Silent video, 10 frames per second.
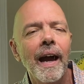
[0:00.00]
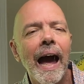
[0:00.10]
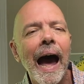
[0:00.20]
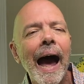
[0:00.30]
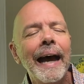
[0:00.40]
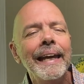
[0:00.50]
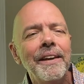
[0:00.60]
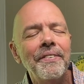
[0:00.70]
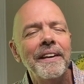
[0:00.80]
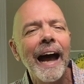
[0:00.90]
I
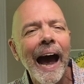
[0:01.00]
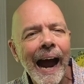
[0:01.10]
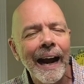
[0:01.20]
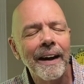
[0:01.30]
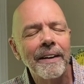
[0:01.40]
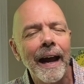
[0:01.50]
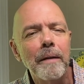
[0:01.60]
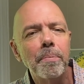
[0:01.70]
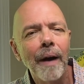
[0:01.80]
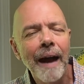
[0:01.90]
even hired a
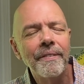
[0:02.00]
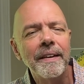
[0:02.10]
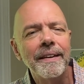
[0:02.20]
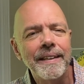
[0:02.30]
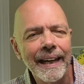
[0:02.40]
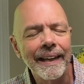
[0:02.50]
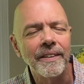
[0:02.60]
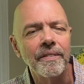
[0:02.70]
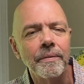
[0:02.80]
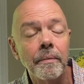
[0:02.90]
private detective,